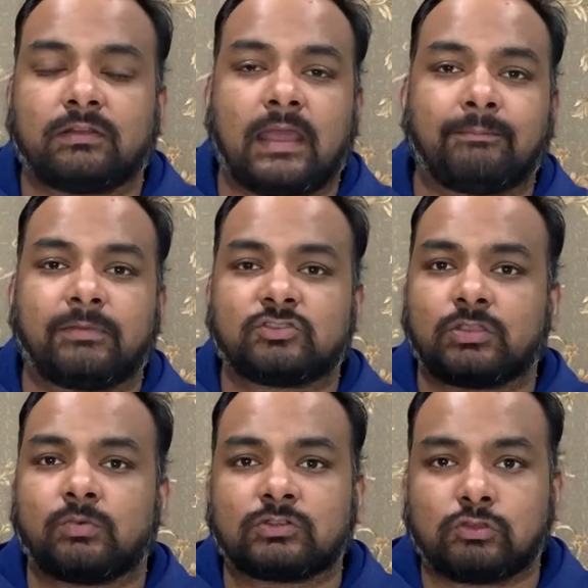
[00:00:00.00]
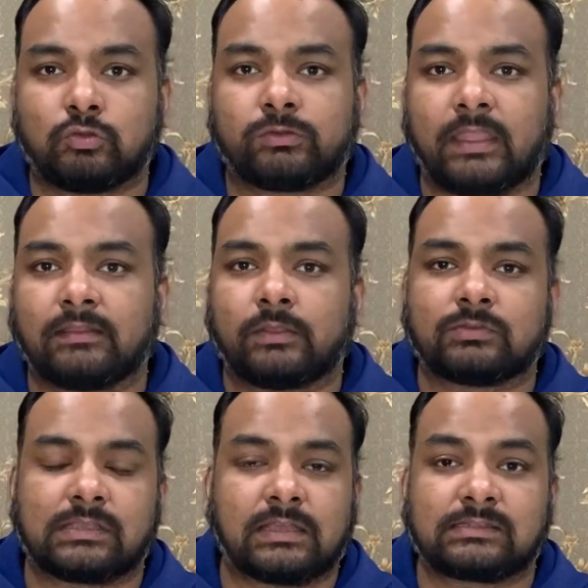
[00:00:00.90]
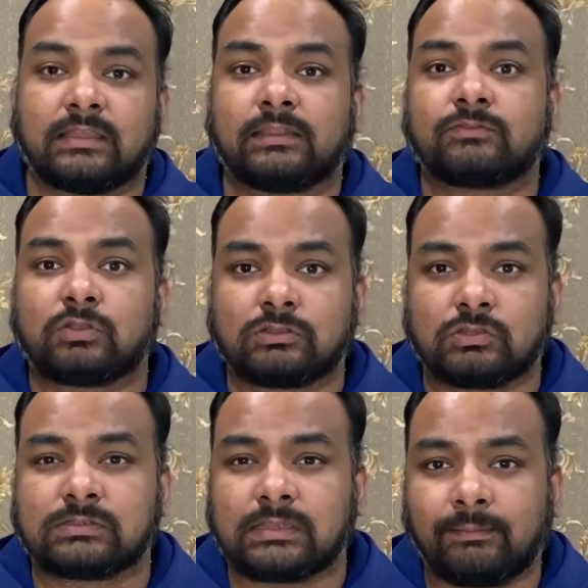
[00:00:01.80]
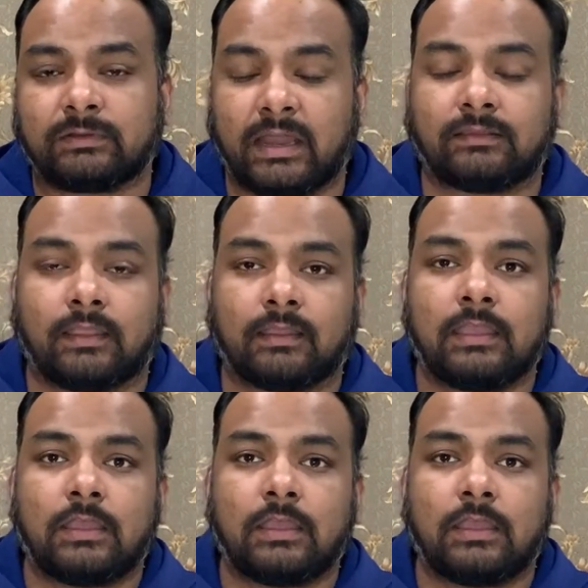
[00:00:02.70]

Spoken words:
rampage. There was looting, there was arsoning, there was also some rioting.